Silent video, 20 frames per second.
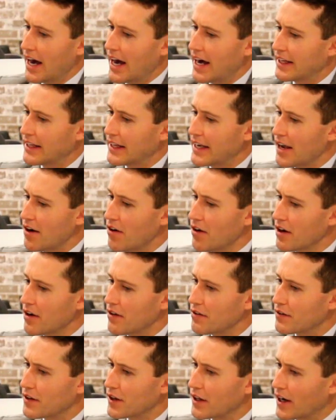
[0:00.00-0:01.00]
And the
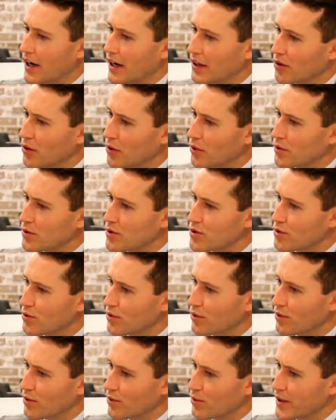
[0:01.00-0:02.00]
area that I thought
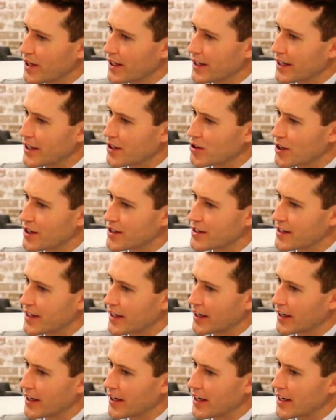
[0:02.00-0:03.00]
was really
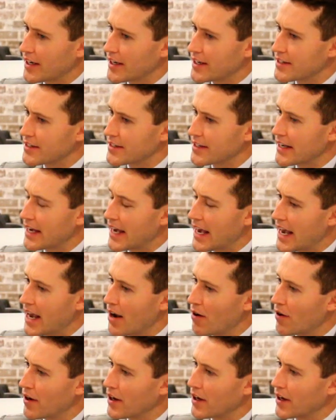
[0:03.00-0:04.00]
interesting is the
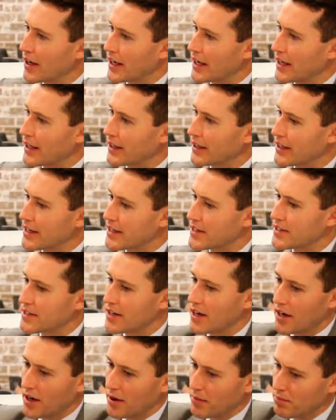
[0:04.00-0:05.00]
area in
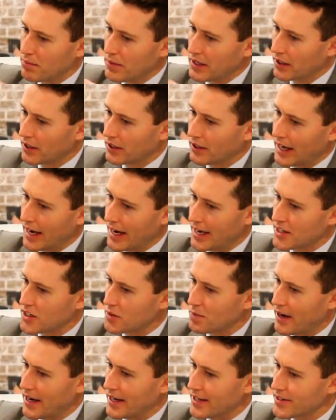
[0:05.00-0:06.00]
this middle layer
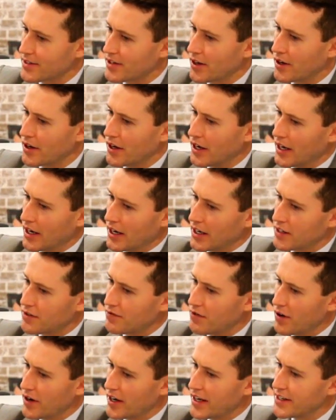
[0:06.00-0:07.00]
space. So it's
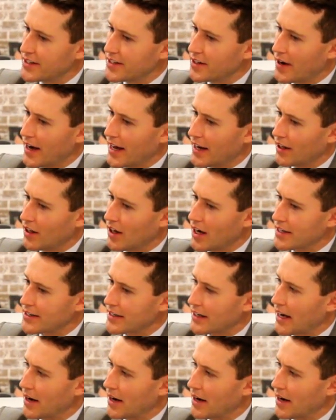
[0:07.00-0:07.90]
very easy to analyse a